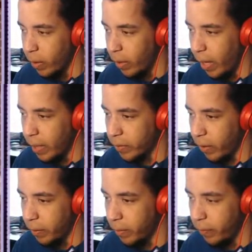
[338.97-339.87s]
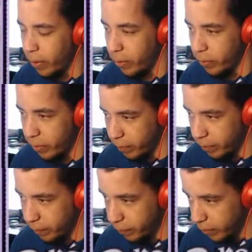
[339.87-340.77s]
Okay, so I'm confused.
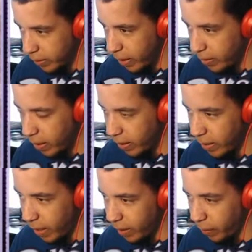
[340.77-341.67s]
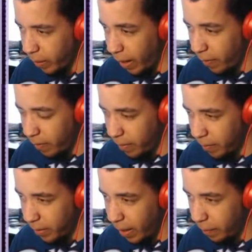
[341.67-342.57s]
That's not exactly what I
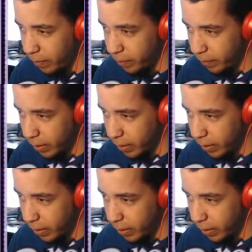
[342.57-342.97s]
remembered happened.